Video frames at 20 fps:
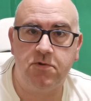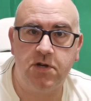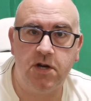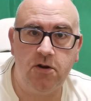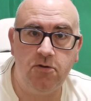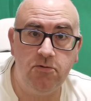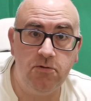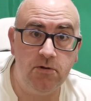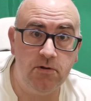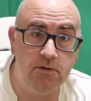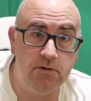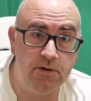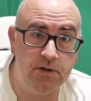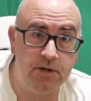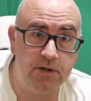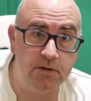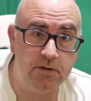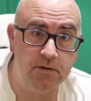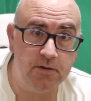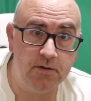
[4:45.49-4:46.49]

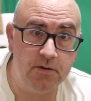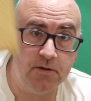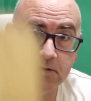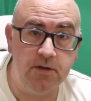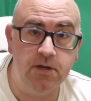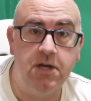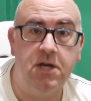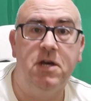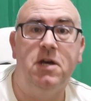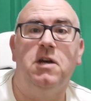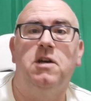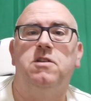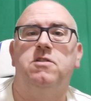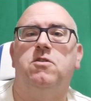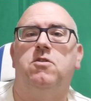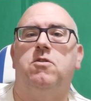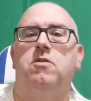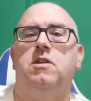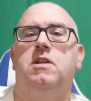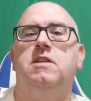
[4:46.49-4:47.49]
gold
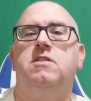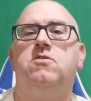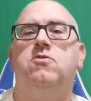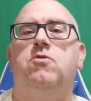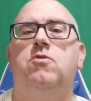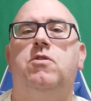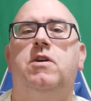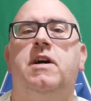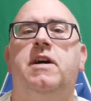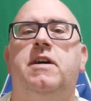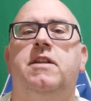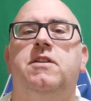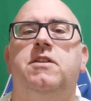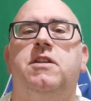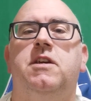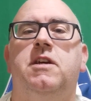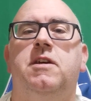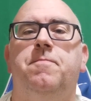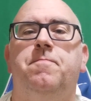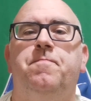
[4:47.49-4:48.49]
so let's go
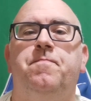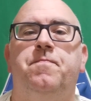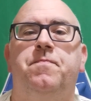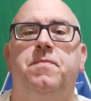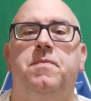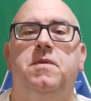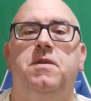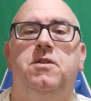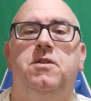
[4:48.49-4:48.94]
and um,